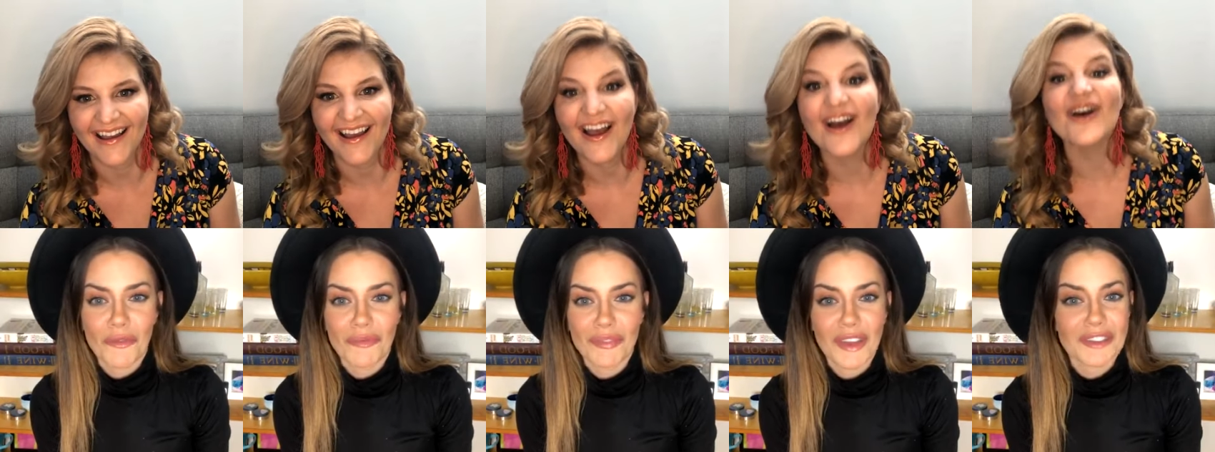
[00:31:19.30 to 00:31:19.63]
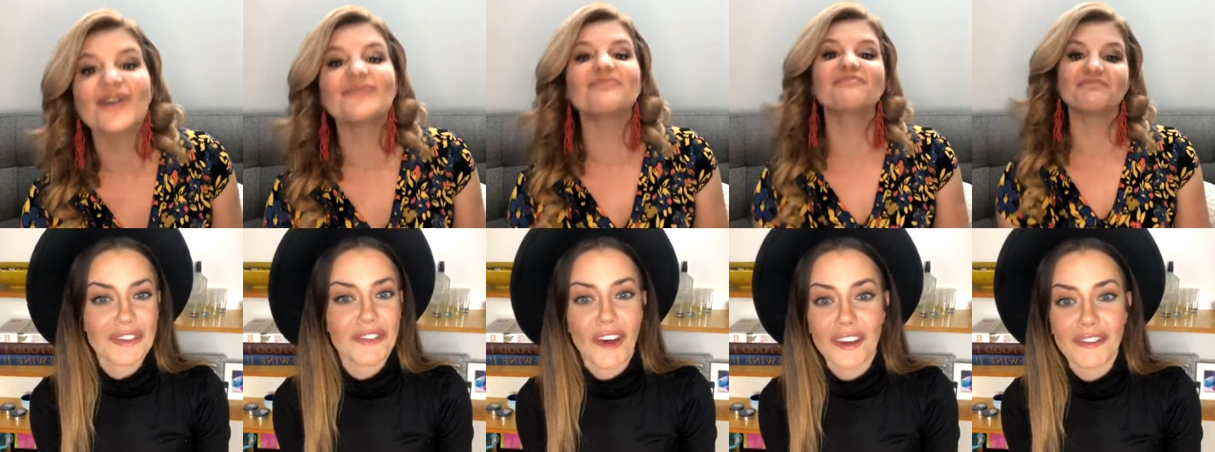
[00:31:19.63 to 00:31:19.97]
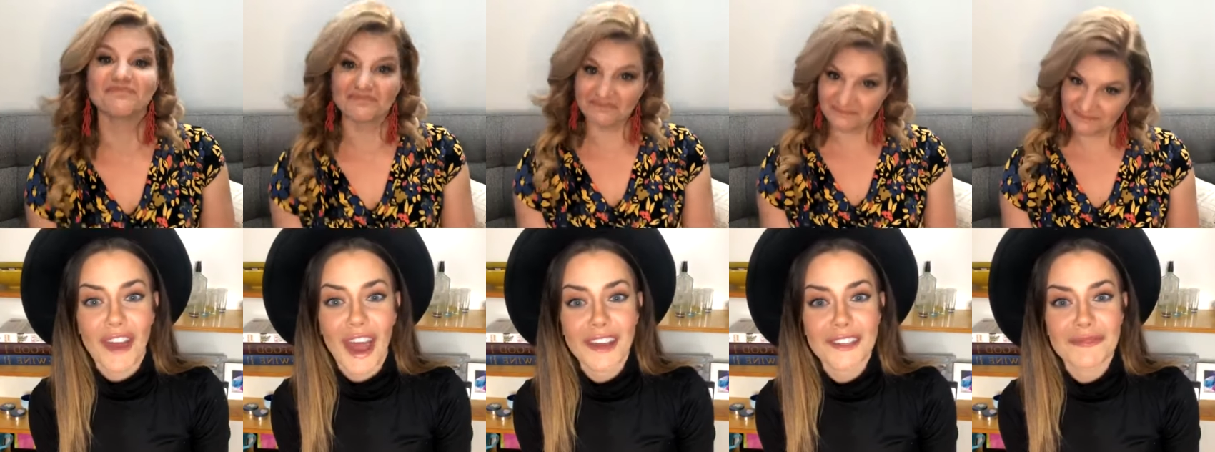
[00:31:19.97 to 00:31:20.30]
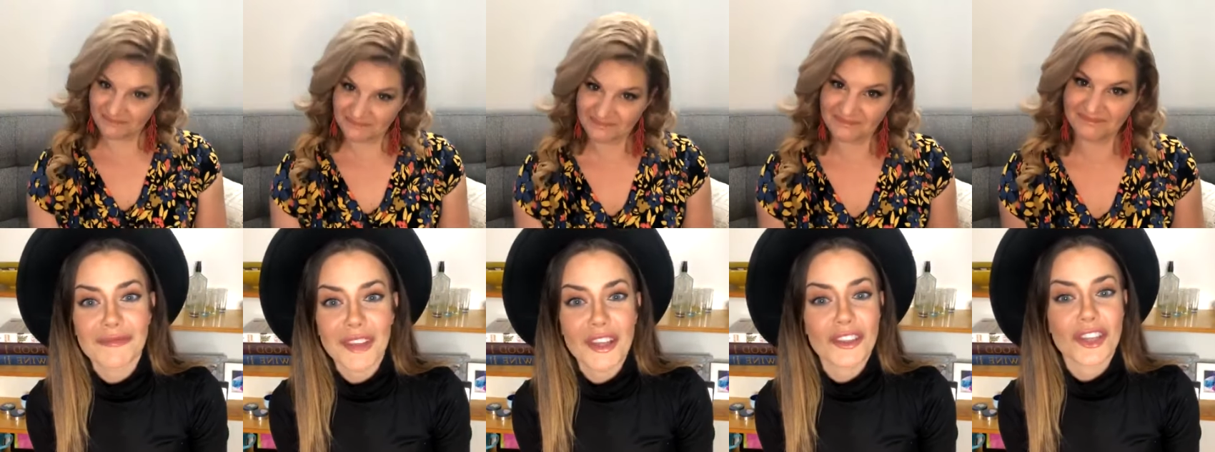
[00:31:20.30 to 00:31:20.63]
Speaker 1: there's a fun fact.
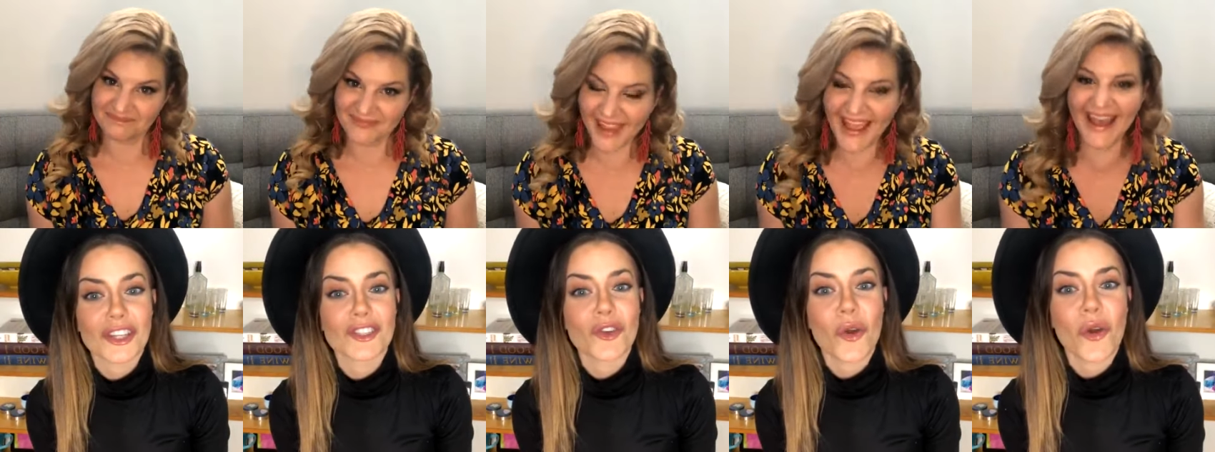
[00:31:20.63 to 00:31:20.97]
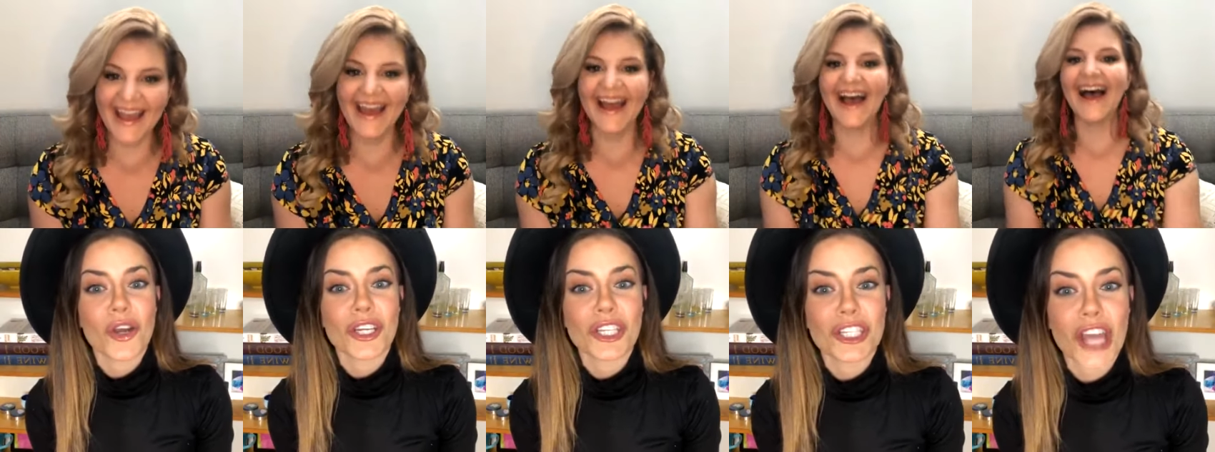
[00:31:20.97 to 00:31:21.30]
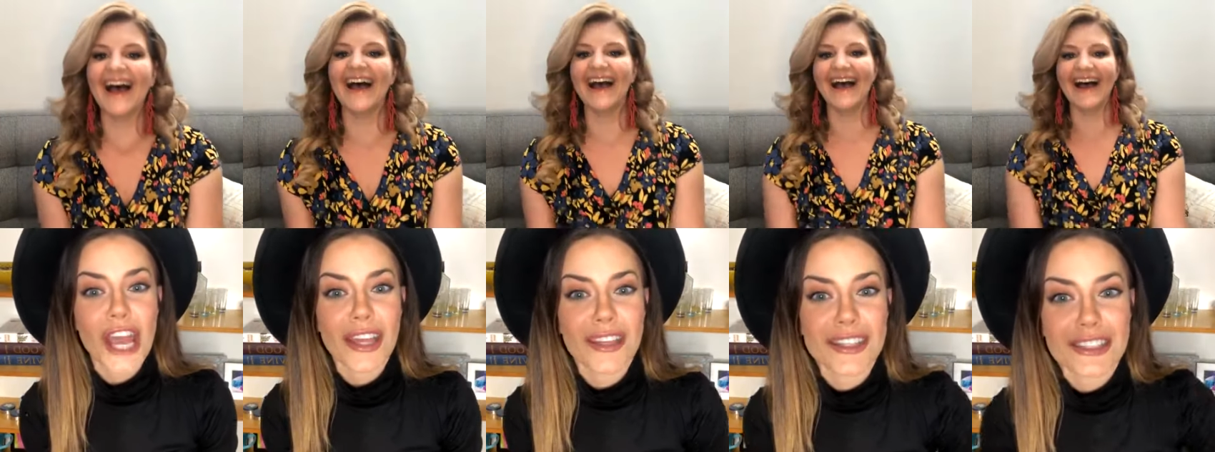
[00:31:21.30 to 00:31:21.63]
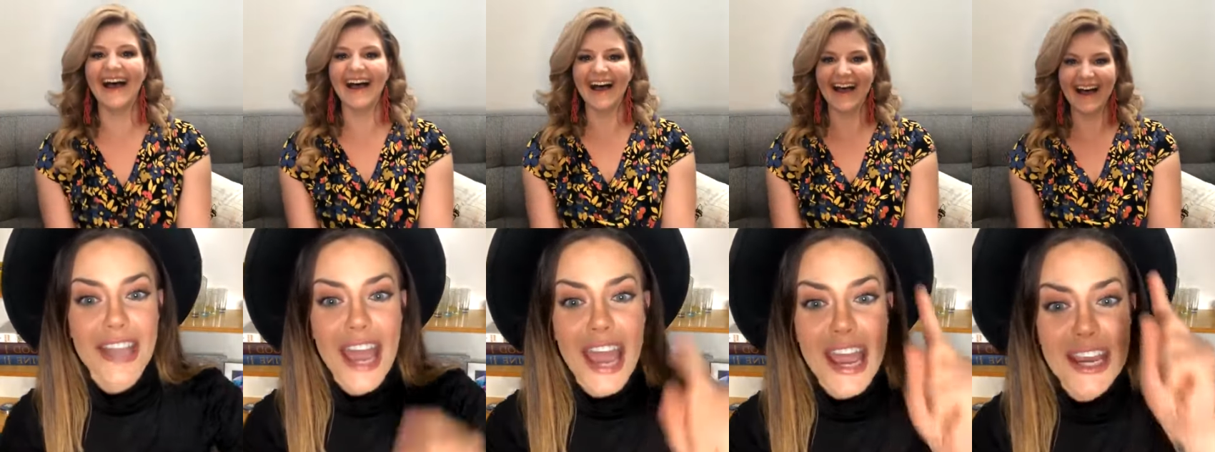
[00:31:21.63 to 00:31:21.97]
The doors
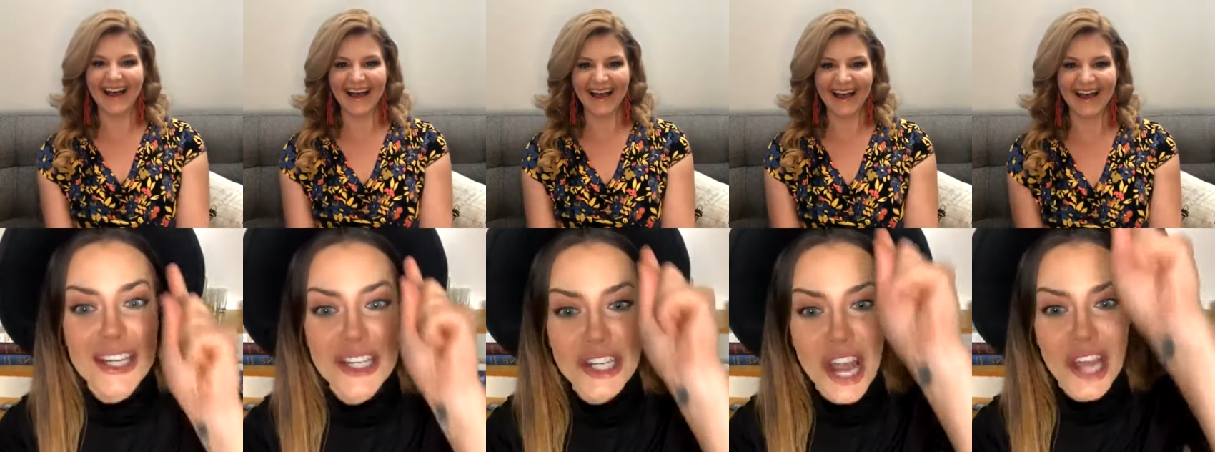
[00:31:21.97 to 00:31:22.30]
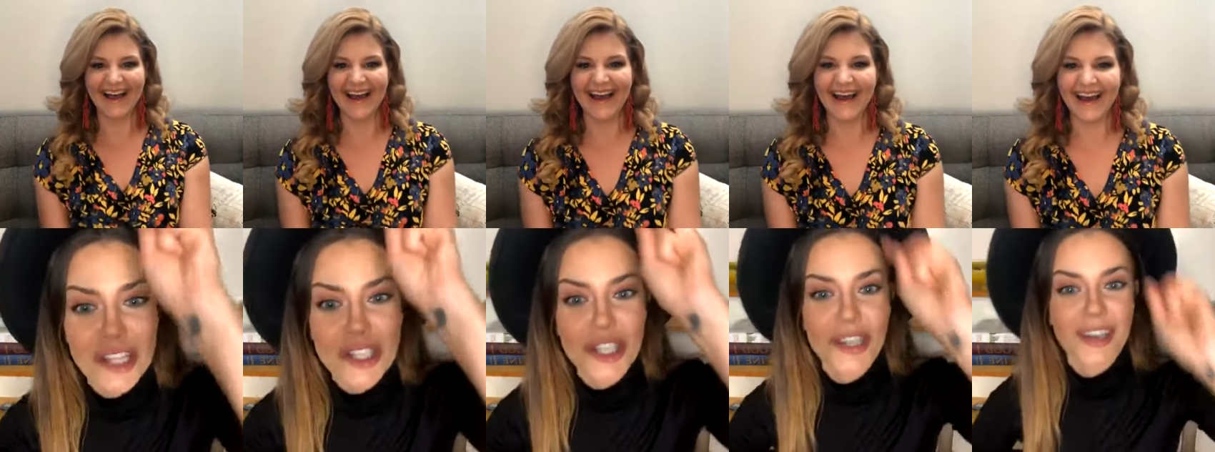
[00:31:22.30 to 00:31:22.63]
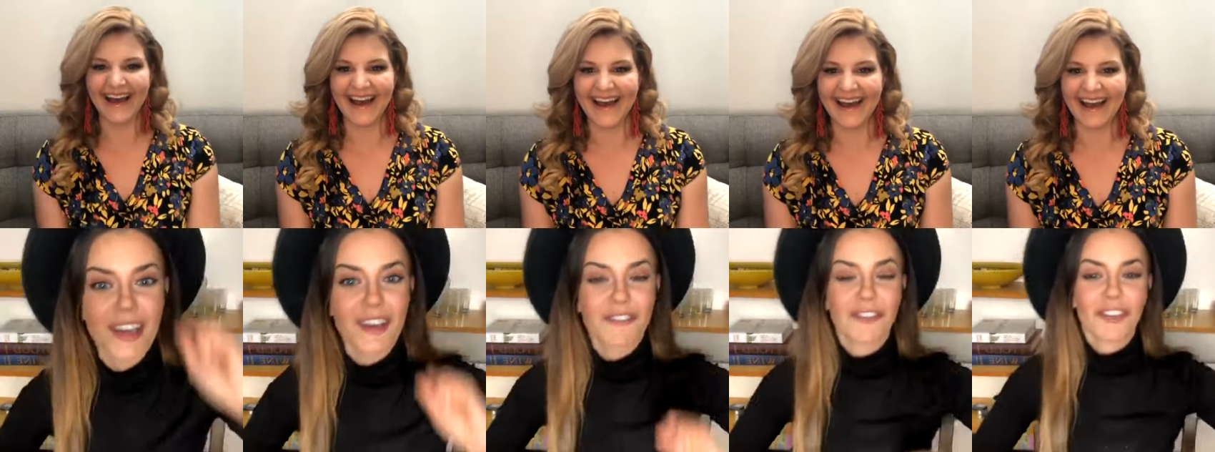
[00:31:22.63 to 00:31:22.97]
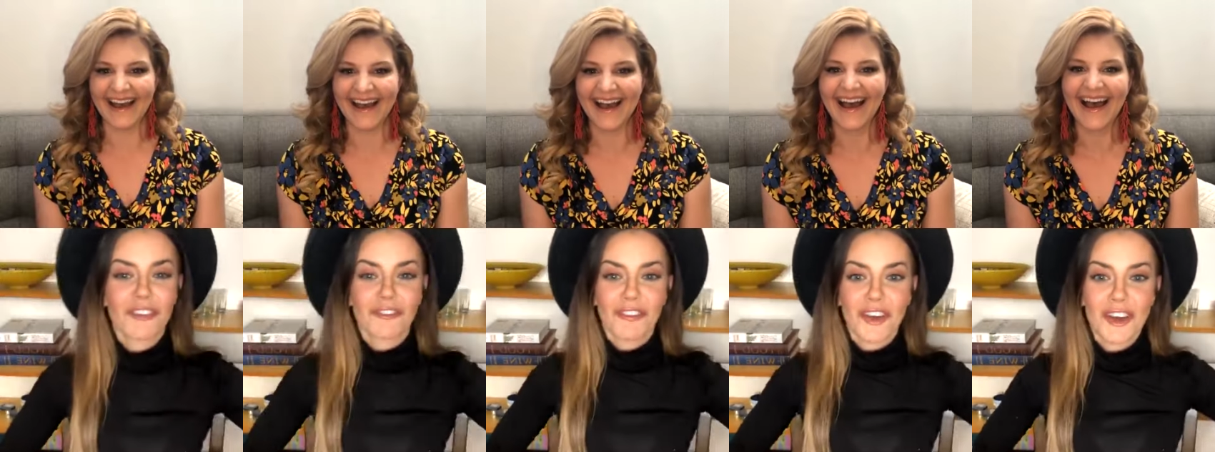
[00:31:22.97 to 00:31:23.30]
stay shut for the
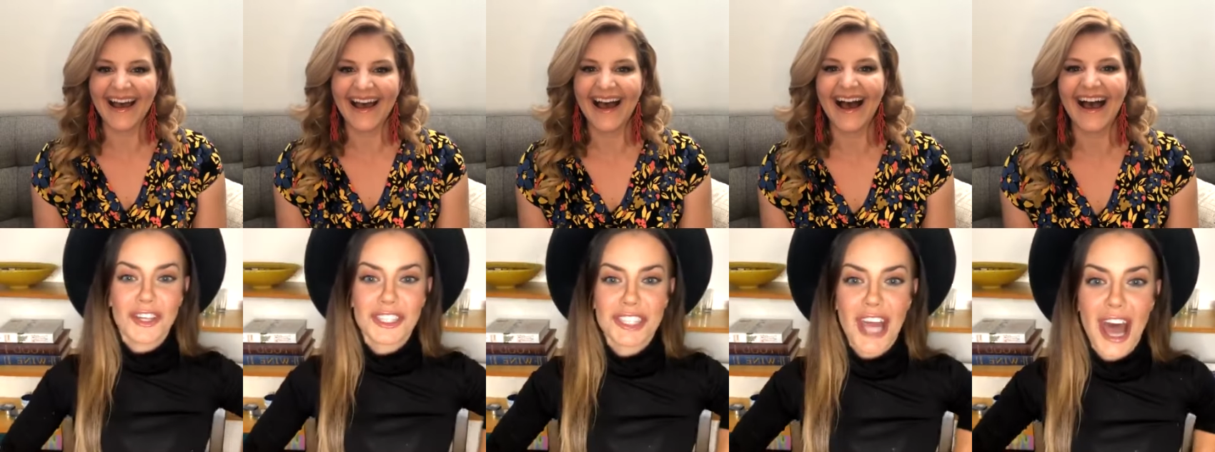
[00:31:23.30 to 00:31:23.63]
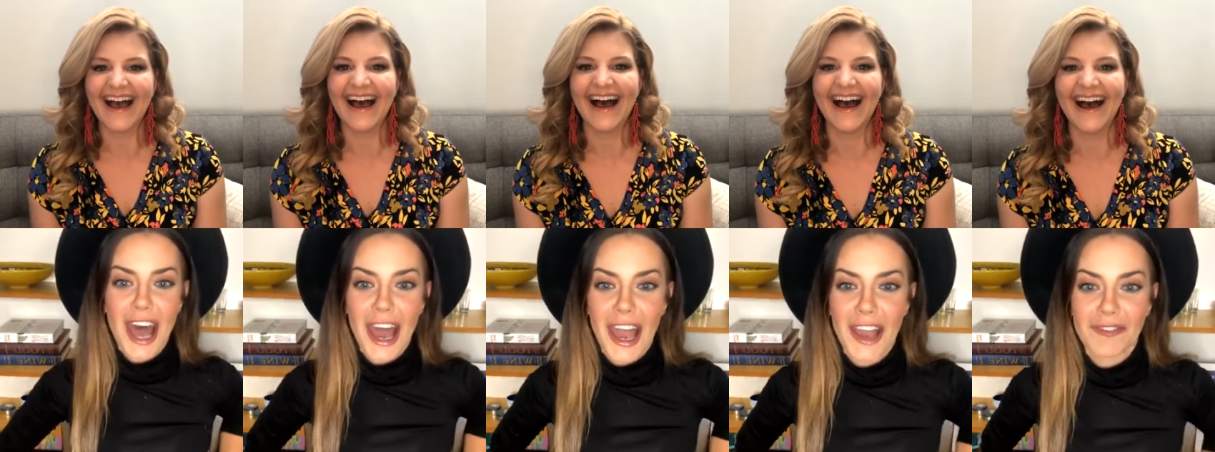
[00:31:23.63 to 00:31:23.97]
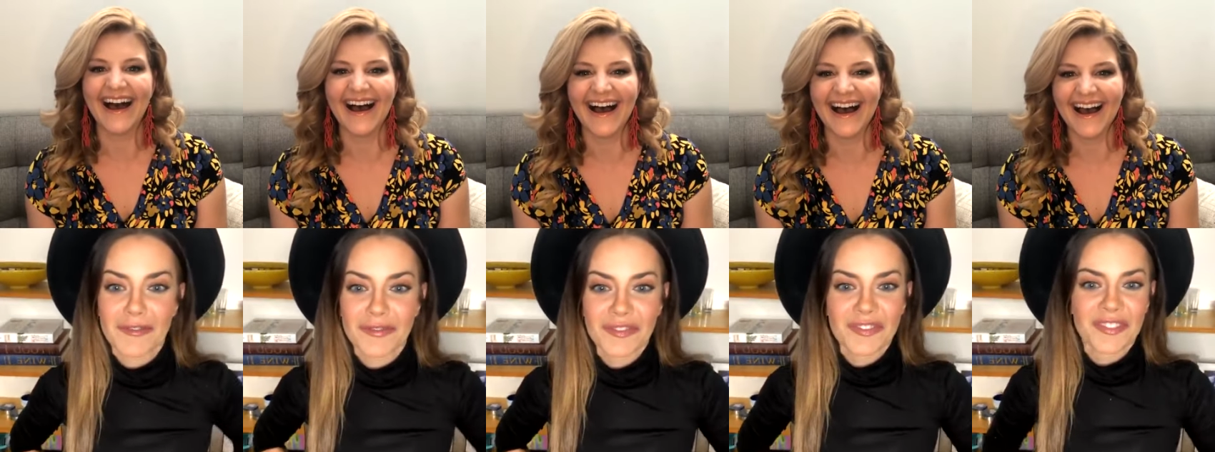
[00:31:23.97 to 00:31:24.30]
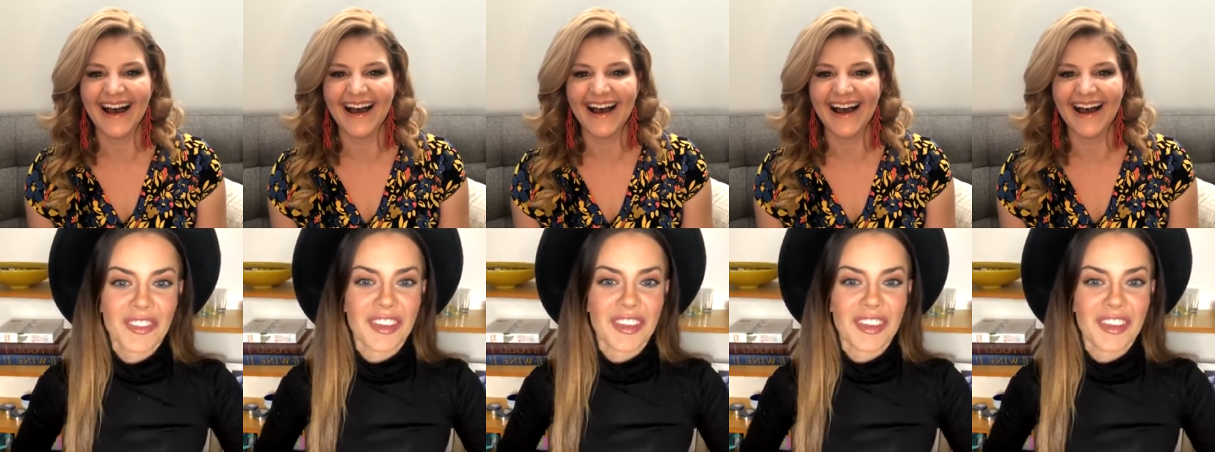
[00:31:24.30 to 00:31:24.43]
first time,